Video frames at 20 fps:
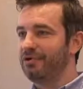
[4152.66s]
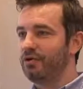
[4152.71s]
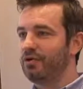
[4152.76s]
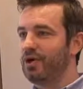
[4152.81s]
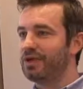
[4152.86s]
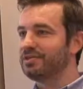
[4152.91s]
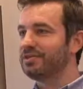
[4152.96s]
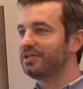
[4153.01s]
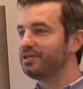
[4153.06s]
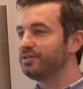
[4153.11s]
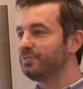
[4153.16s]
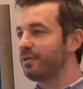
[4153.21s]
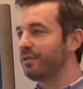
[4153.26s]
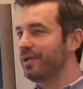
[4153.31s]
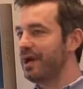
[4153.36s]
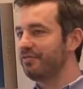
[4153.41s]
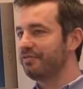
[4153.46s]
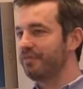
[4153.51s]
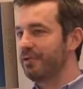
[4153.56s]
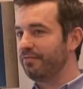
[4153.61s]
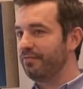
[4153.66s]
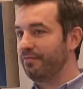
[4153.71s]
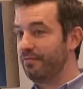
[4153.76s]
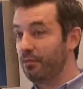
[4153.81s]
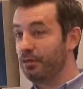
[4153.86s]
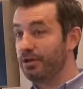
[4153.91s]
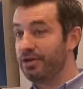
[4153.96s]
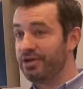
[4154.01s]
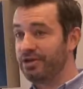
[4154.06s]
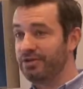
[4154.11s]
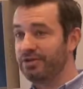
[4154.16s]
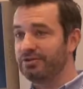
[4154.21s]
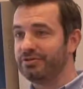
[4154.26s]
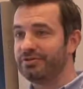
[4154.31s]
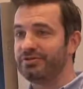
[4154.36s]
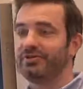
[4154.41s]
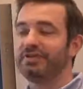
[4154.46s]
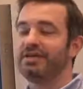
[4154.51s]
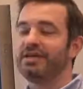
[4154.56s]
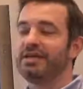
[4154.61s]
CrowdTangle has been around for about four
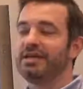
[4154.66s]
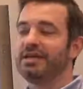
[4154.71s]
years.